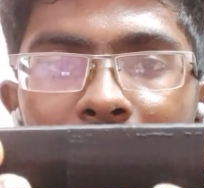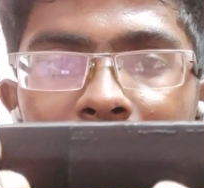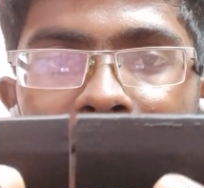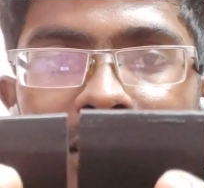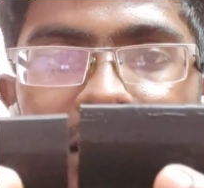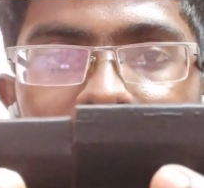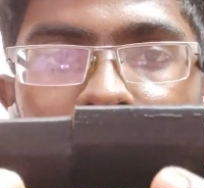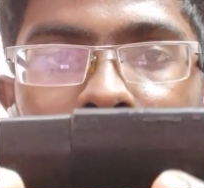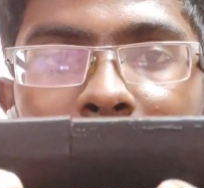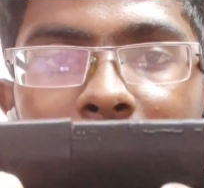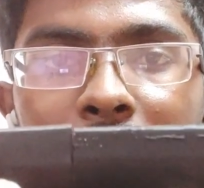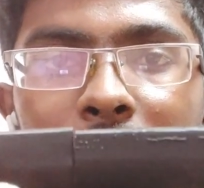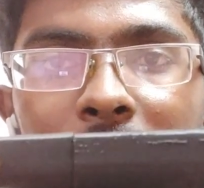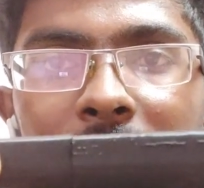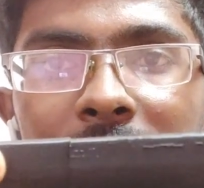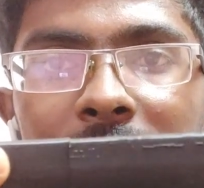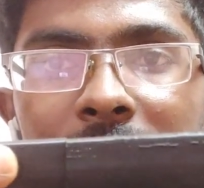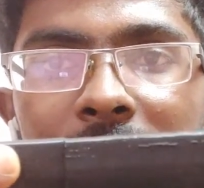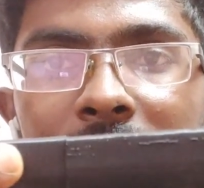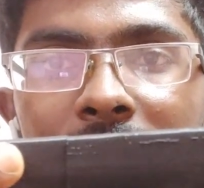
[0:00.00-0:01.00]
separate
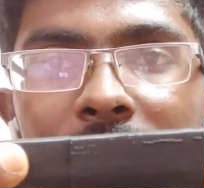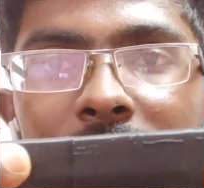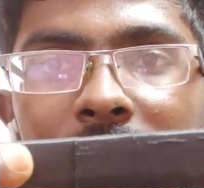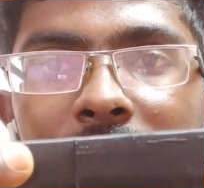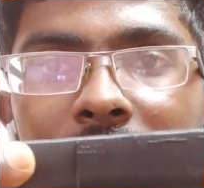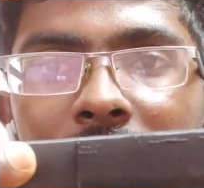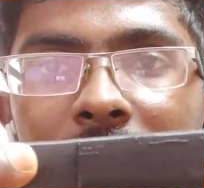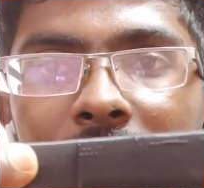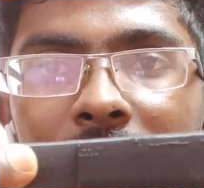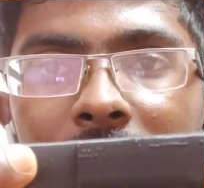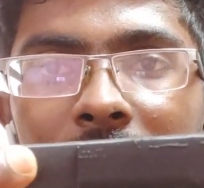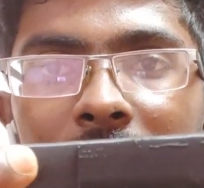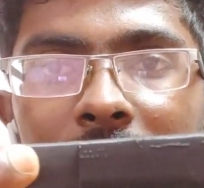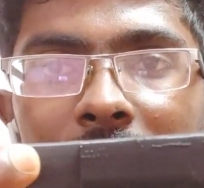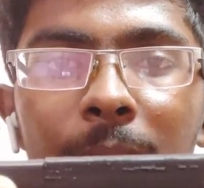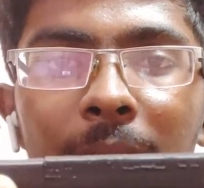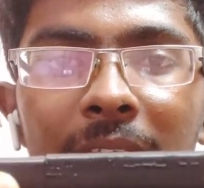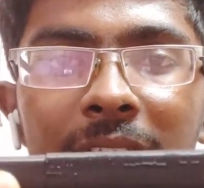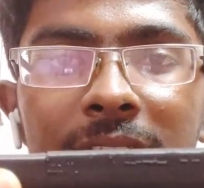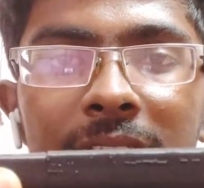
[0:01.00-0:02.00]
pieces using
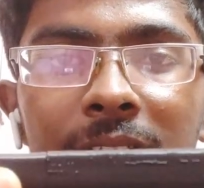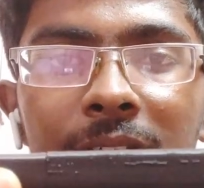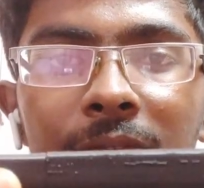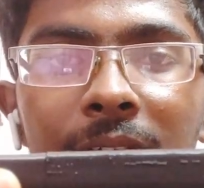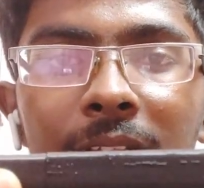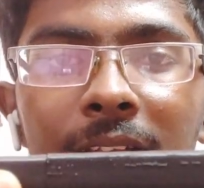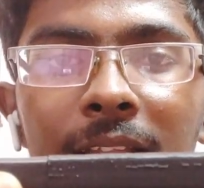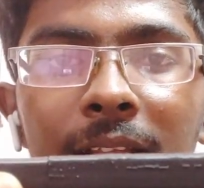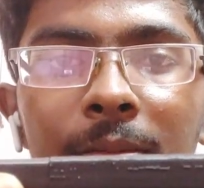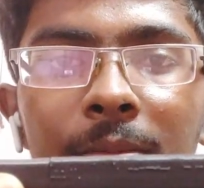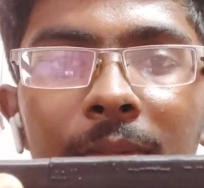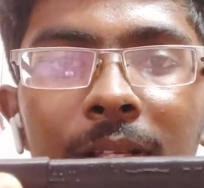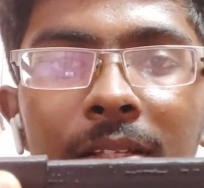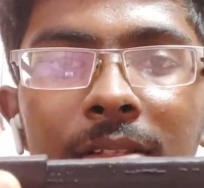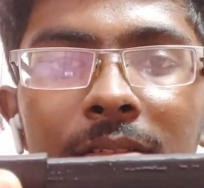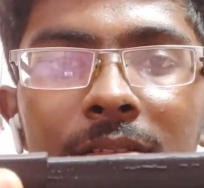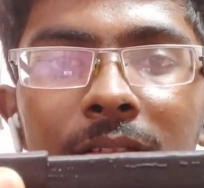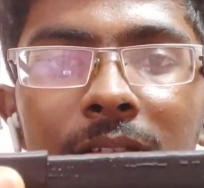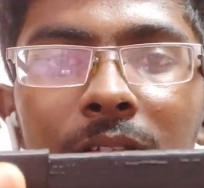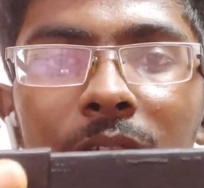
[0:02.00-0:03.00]
plastic welding,
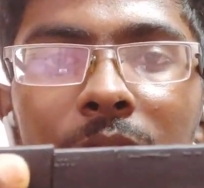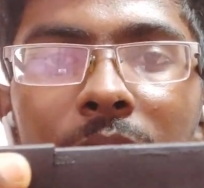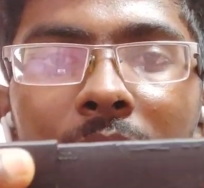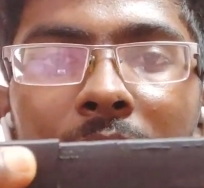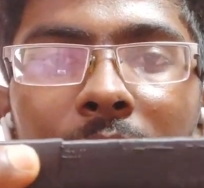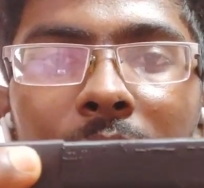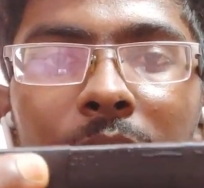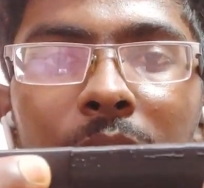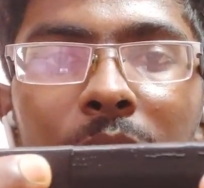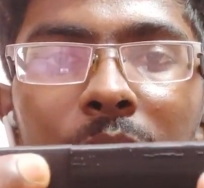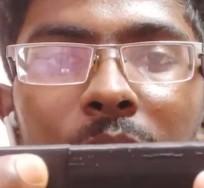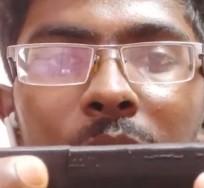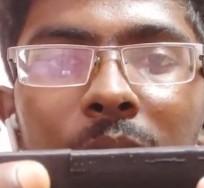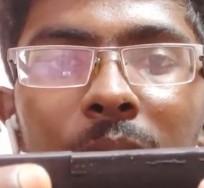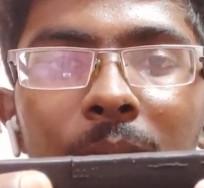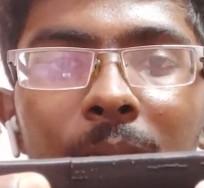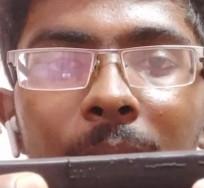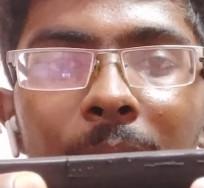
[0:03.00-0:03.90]
means you have to